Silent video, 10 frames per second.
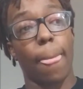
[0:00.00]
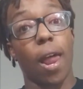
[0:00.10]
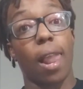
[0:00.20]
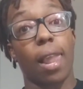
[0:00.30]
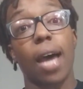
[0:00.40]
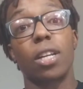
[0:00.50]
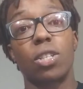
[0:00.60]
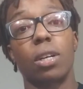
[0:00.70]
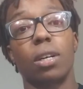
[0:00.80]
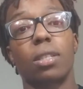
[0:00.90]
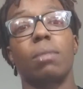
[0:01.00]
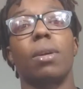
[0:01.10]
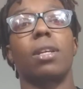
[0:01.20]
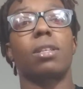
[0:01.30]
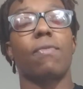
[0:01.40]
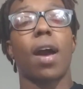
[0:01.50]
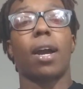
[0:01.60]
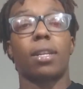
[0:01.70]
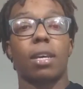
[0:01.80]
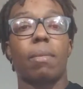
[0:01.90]
A lot of junk. Some of the stuff I
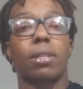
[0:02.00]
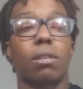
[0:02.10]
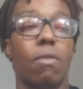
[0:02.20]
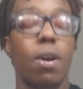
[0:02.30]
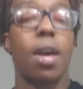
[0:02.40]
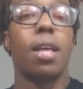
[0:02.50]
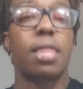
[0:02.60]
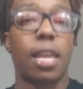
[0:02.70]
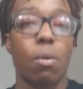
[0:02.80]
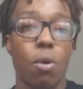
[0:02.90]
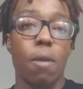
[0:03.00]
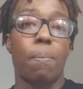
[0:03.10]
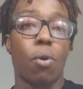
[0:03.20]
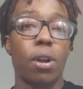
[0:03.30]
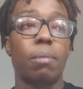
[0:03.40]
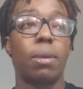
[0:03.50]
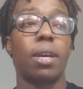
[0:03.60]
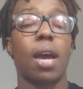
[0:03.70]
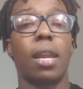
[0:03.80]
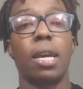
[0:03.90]
could tell myself that they were important to
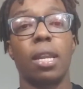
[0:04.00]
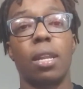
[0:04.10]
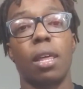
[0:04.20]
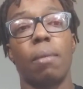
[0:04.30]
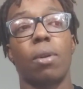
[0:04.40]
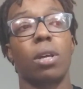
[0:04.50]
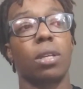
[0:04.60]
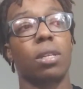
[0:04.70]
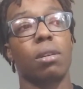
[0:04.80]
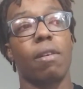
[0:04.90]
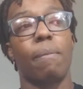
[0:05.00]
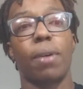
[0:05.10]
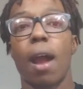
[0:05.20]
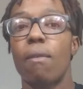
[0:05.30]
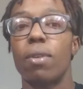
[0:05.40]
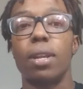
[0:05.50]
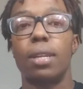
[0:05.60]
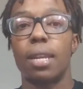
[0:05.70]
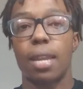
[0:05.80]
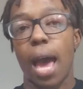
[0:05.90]
me and I needed them and all that other stuff, but I really
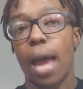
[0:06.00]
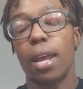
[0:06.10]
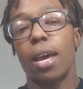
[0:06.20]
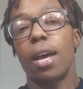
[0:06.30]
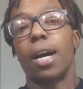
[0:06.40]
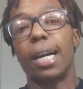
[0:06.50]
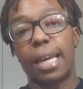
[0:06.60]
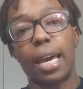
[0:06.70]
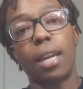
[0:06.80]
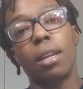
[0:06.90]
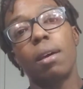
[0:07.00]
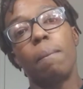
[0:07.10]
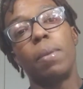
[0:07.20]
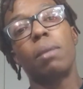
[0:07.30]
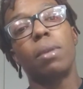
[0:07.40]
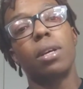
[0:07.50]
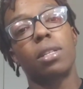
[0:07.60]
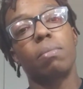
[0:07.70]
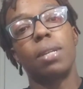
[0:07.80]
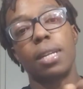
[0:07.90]
did not. Again,
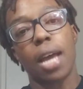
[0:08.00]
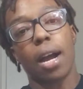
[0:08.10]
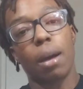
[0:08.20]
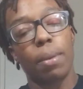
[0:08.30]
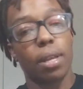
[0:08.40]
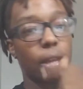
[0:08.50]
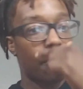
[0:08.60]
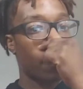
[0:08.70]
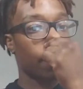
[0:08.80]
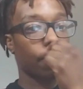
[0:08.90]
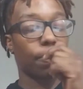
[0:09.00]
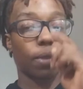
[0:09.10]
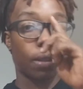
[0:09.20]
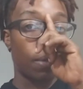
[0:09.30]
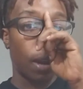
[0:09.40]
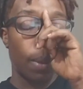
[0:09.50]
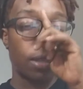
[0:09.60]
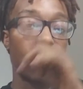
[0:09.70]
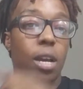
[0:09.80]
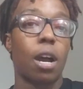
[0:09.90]
minimalism did not come in at that point.
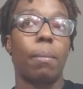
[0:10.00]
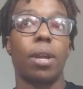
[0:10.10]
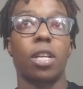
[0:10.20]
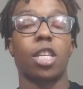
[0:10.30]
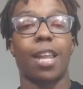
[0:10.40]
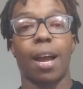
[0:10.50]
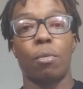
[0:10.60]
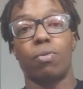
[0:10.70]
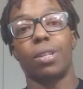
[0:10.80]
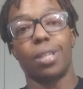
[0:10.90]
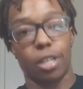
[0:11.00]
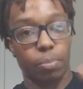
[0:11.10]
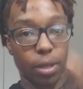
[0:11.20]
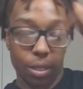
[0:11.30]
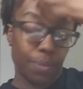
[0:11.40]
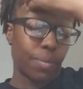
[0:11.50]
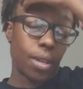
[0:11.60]
Minimalism didn't come in until I moved into this place.